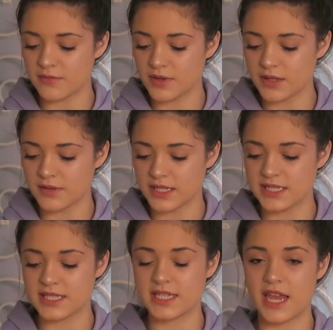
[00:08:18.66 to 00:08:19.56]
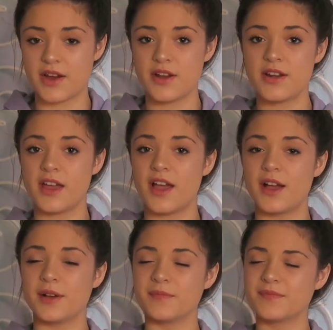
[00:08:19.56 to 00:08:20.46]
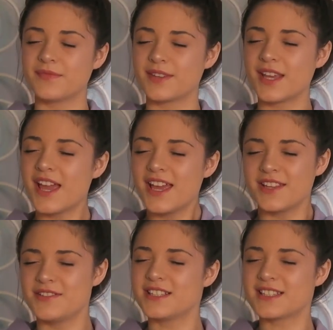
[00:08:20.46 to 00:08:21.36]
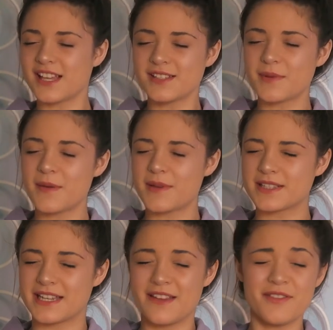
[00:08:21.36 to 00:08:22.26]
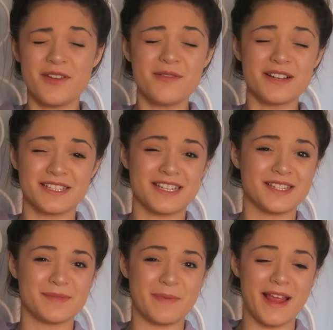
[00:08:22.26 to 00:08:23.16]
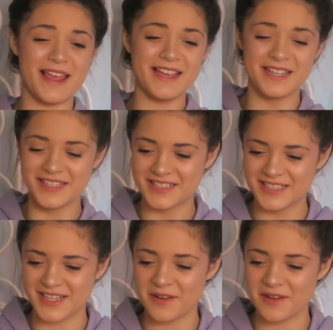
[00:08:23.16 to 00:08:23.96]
get really, really scared um, using setting spray because i never never what it's